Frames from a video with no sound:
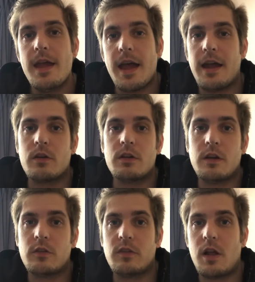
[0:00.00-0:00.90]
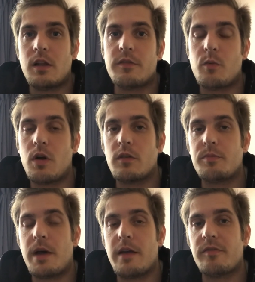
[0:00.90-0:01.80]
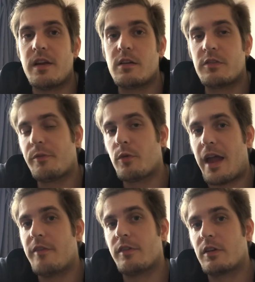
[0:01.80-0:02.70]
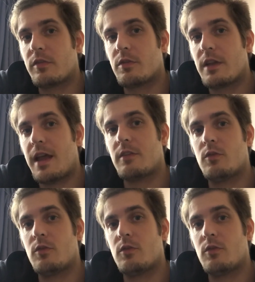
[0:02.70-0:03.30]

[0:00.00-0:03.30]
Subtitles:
And I'm gonna sell off one of my Vader's Fold Havocs for that,